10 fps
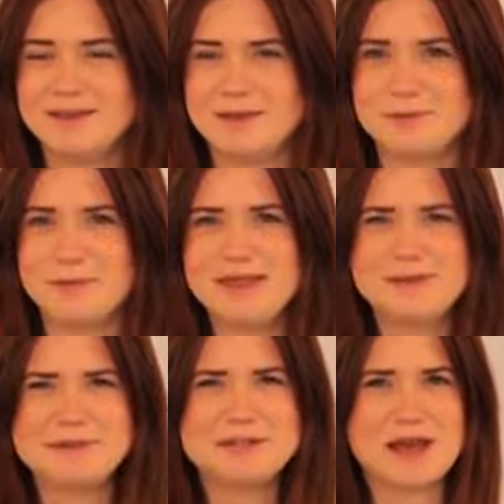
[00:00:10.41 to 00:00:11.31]
You're
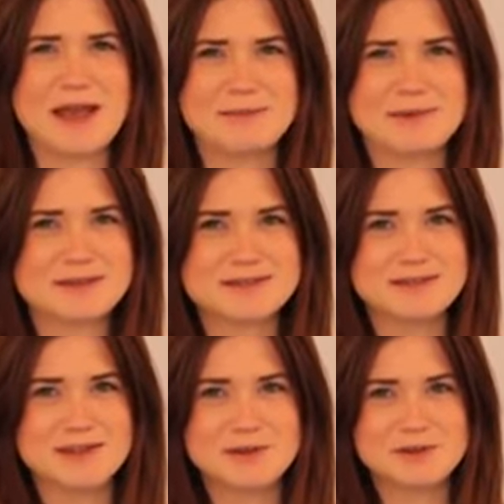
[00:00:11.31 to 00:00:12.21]
making me shy
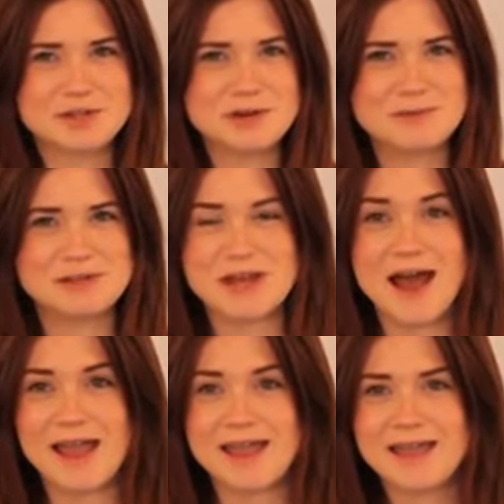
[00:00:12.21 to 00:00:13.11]
because, you know, you shouldn't be
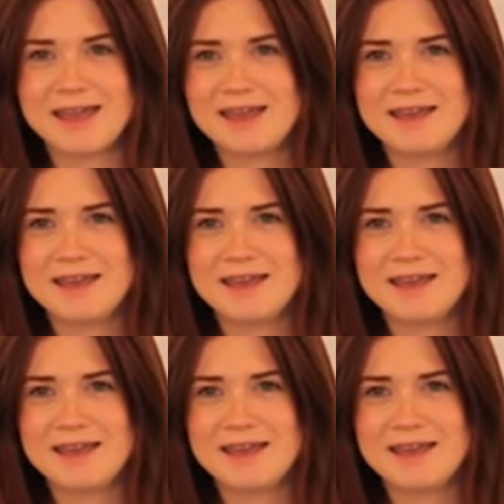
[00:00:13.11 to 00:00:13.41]
shy.